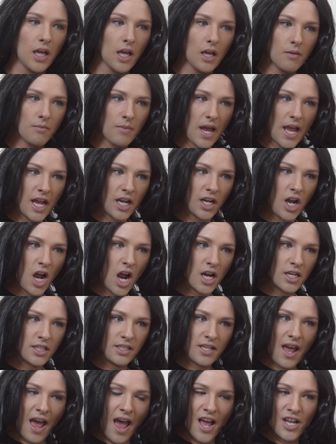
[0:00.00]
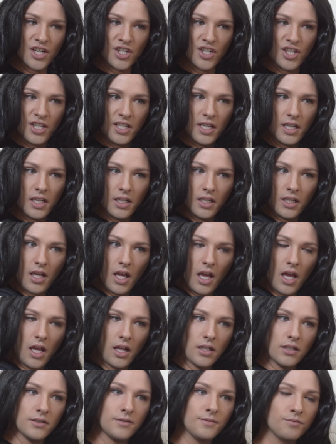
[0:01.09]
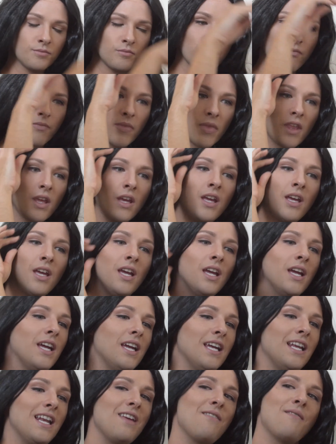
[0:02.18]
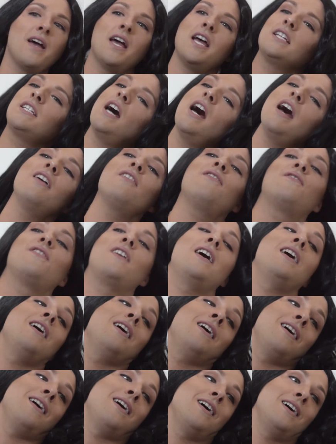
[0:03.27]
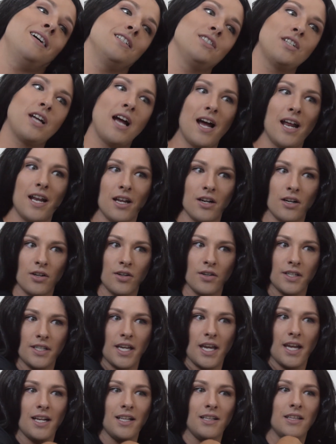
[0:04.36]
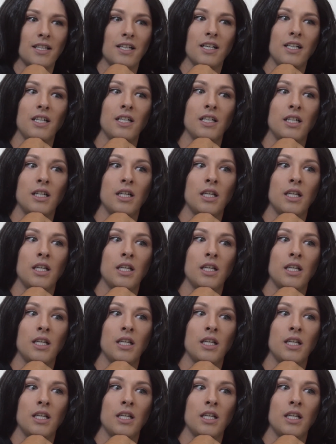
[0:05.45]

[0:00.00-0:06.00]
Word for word: Am I a Kardashian yet? Anyways, I had fun trying to create a look